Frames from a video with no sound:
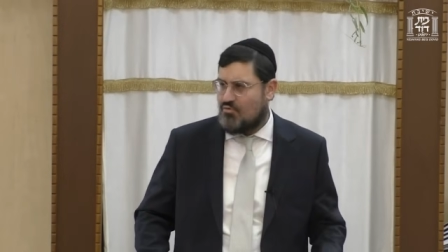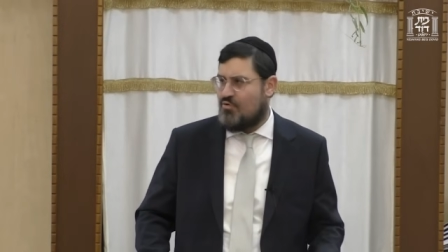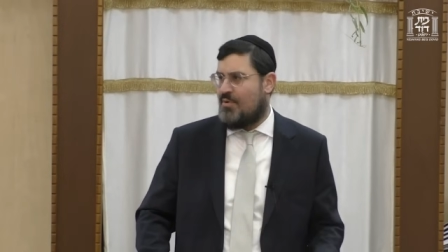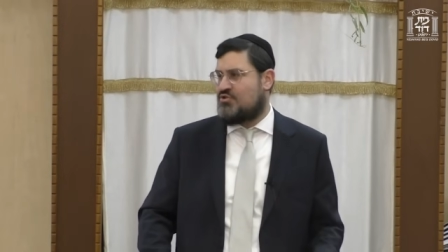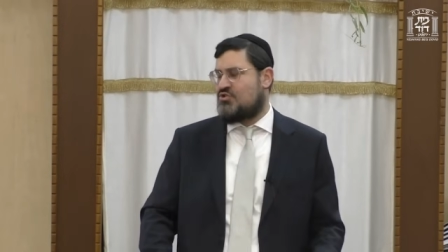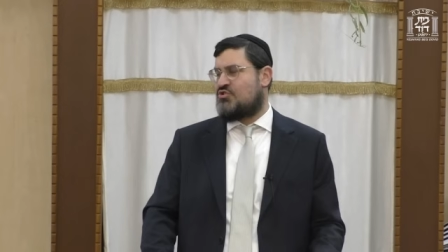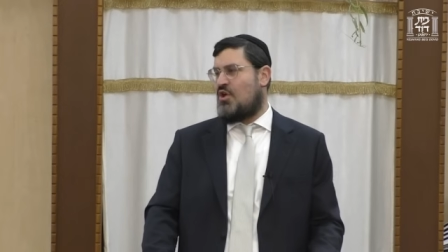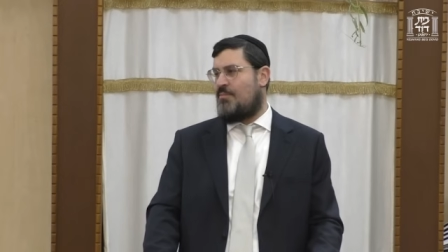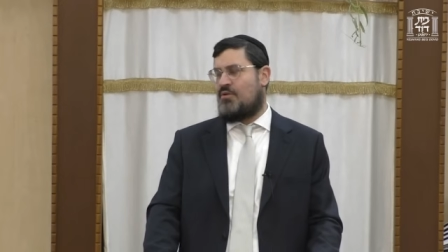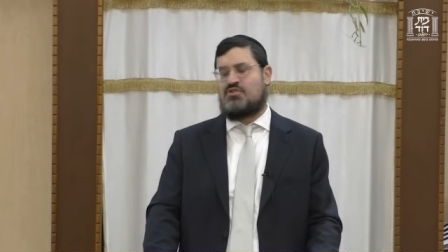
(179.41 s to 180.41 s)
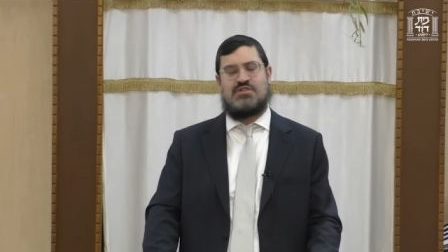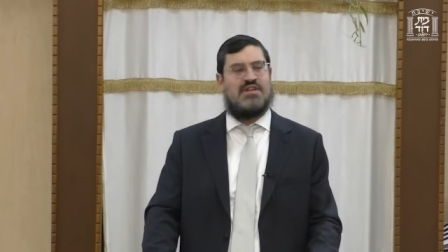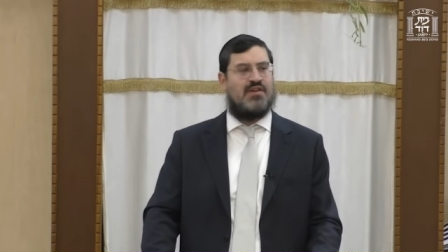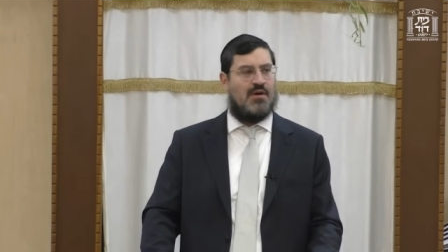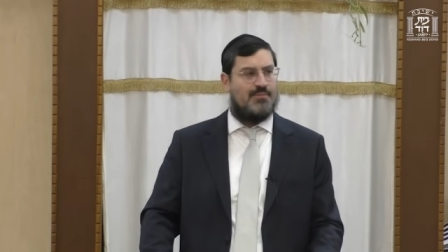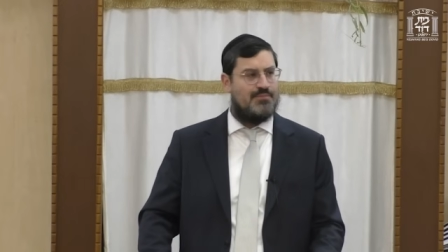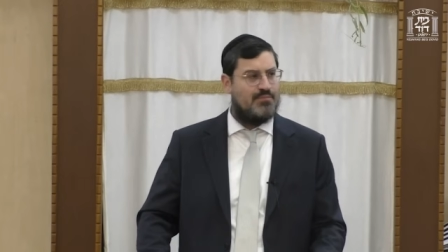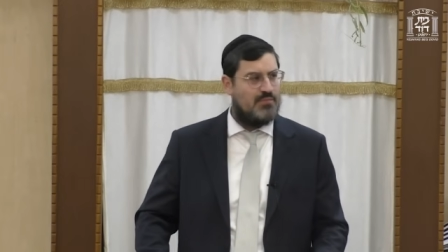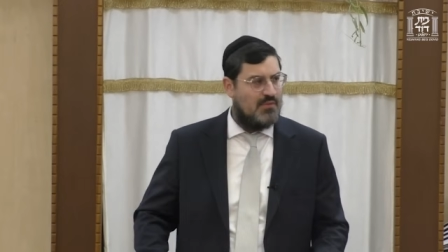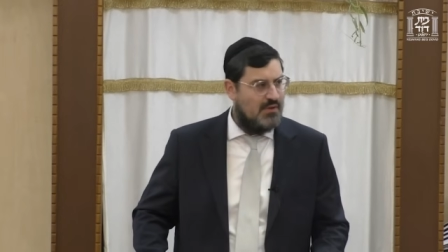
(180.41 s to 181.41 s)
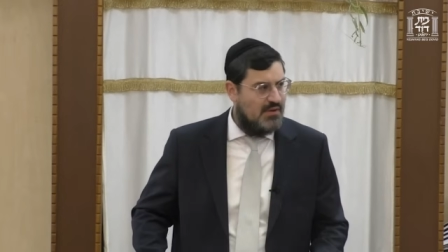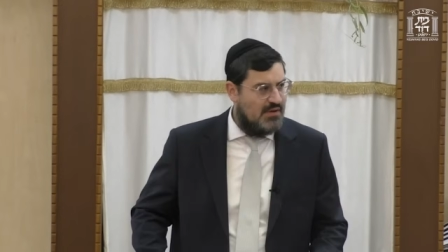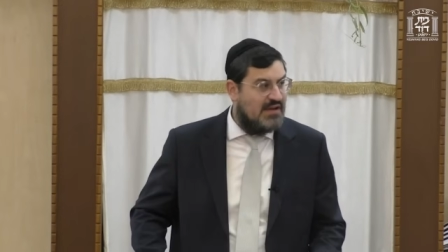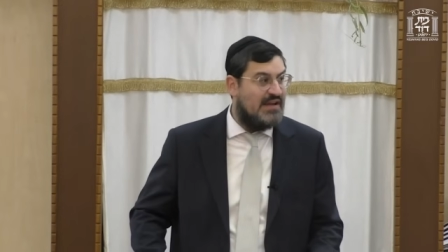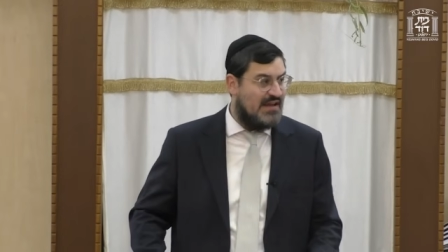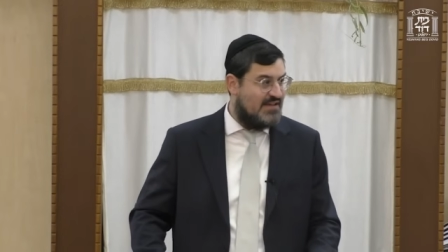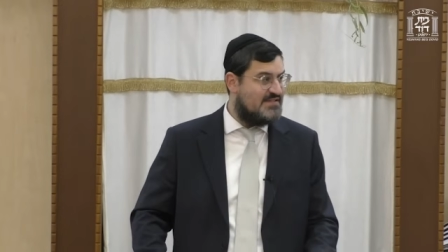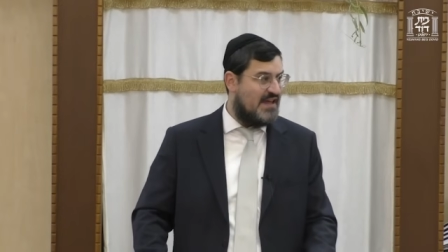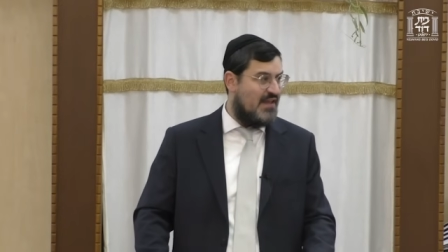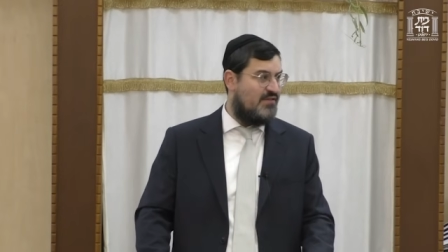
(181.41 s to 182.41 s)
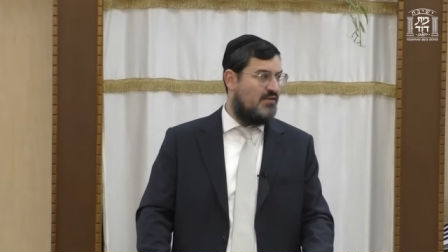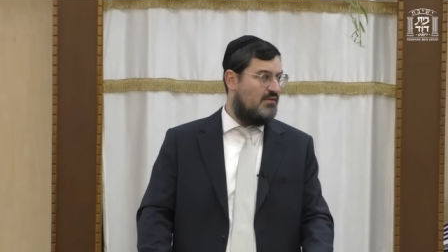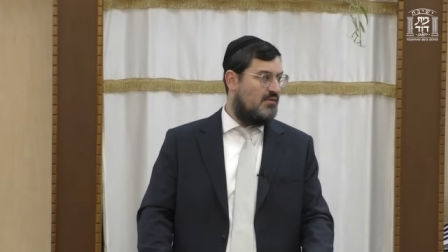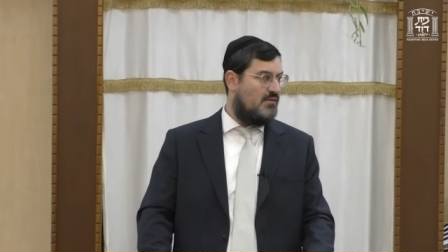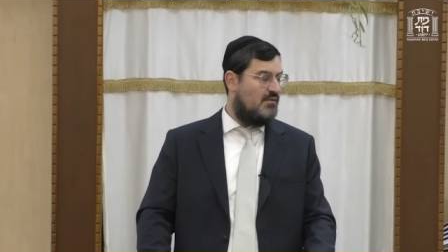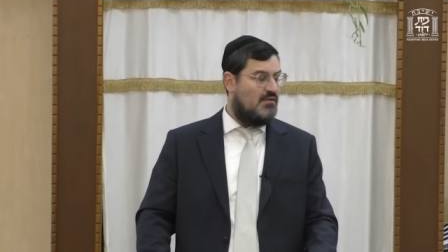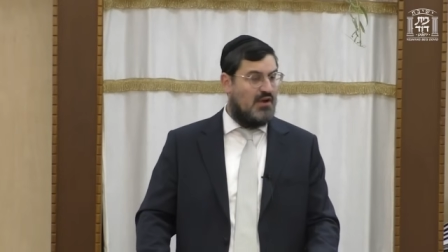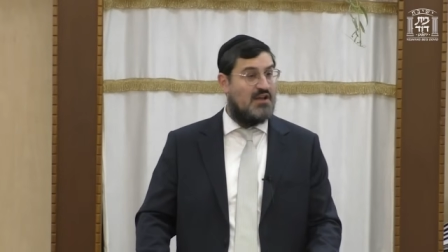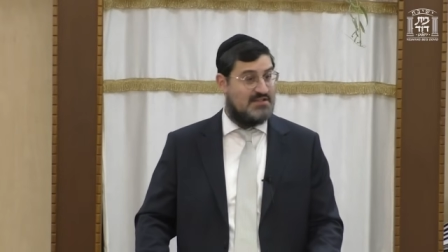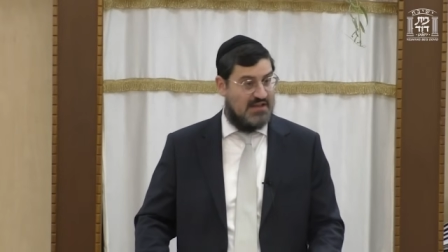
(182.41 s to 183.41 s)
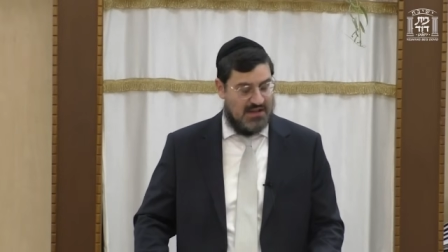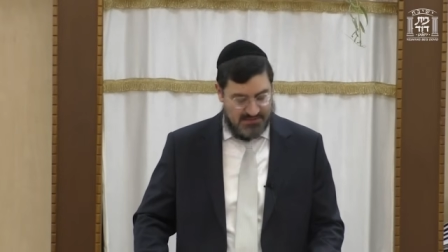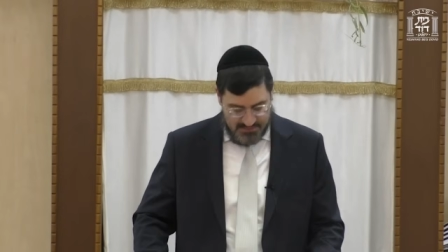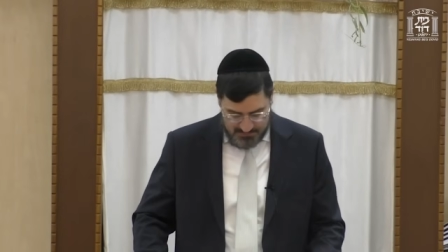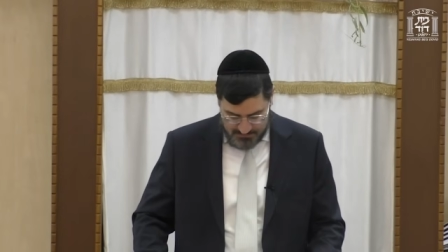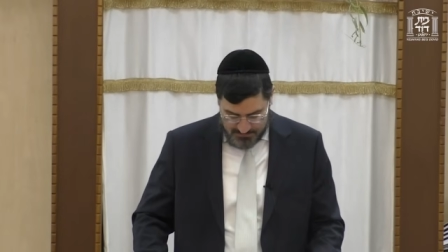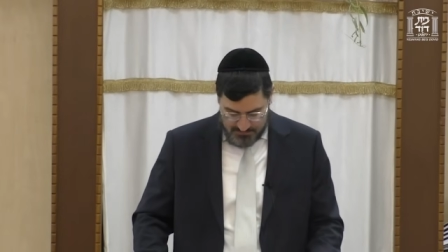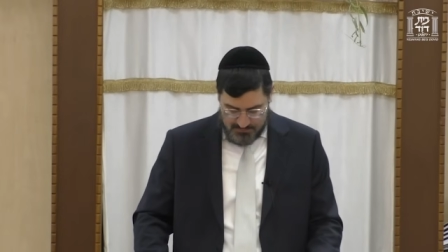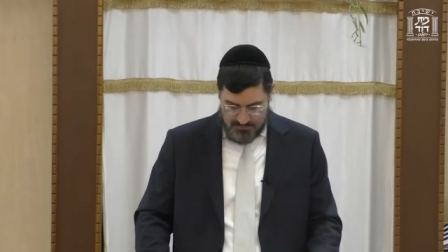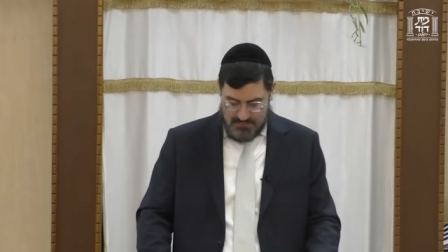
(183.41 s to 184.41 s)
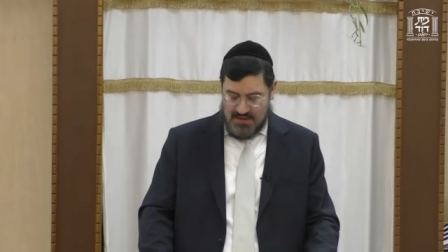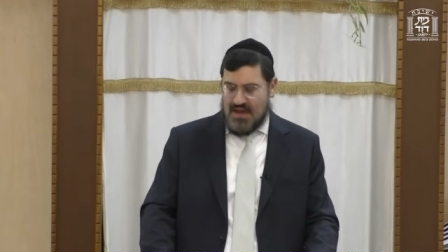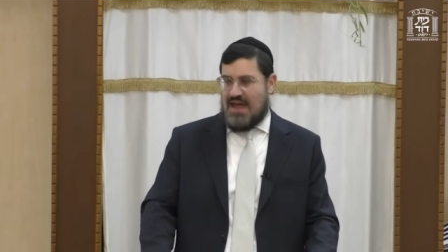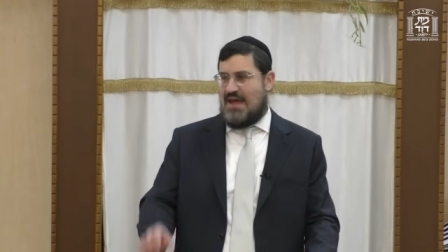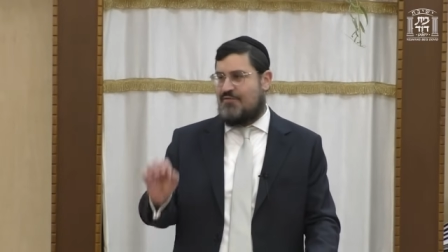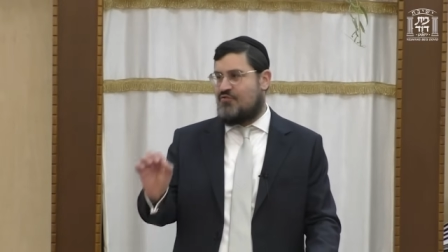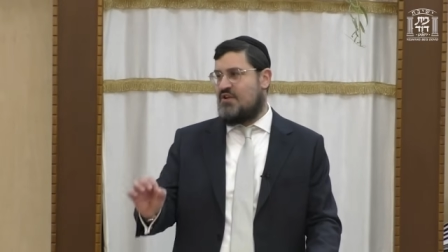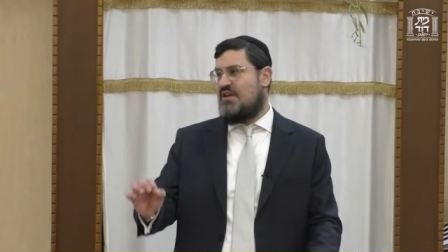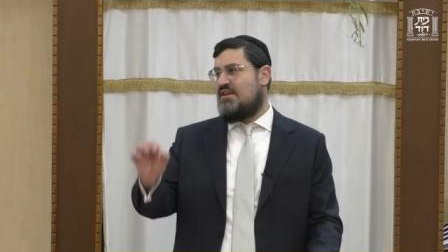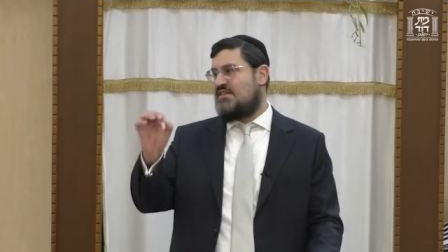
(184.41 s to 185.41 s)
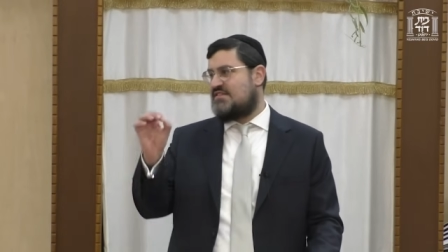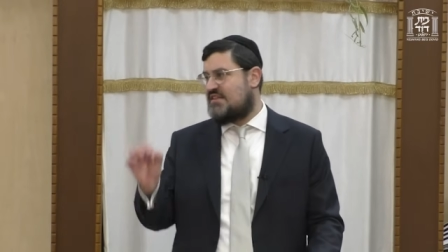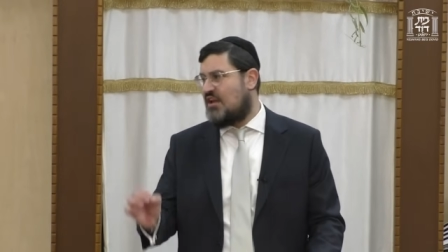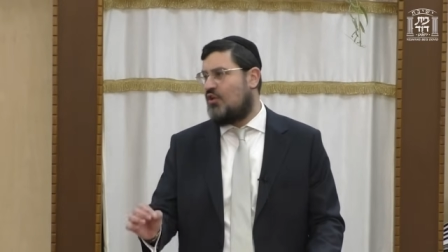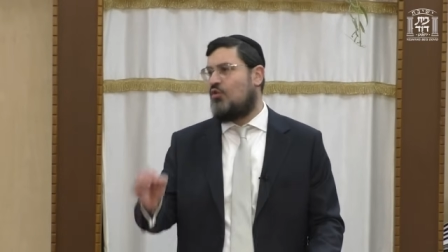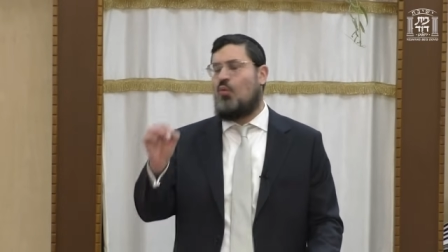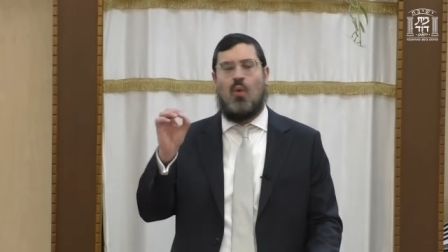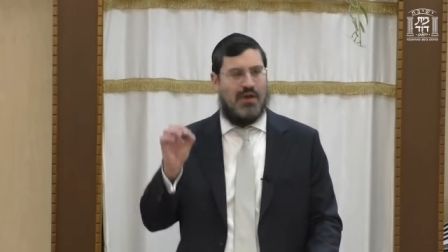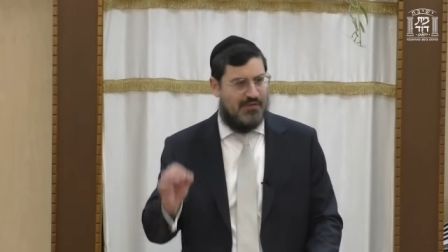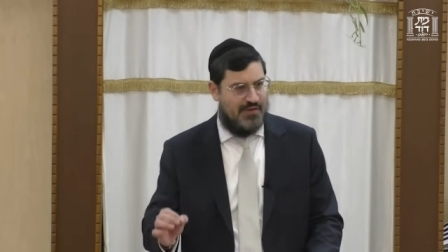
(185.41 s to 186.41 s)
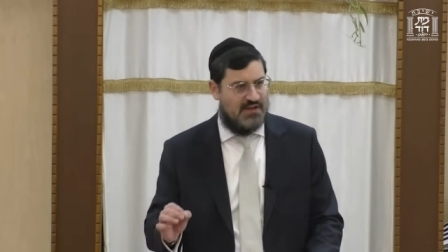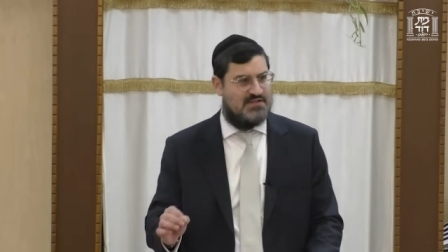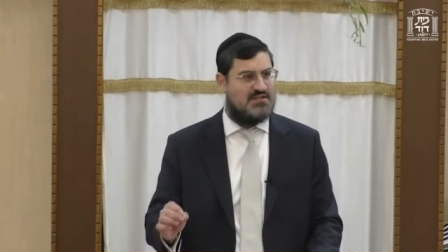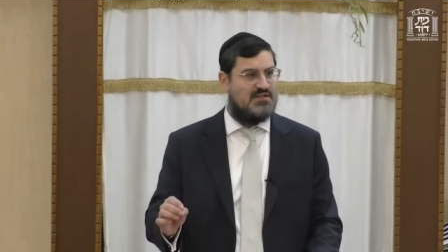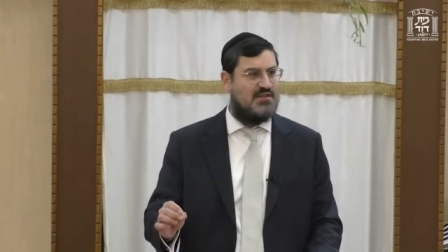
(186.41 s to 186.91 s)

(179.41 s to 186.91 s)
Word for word: Rav Moshe Sternbuch Shlita clearly said last night, every single one of us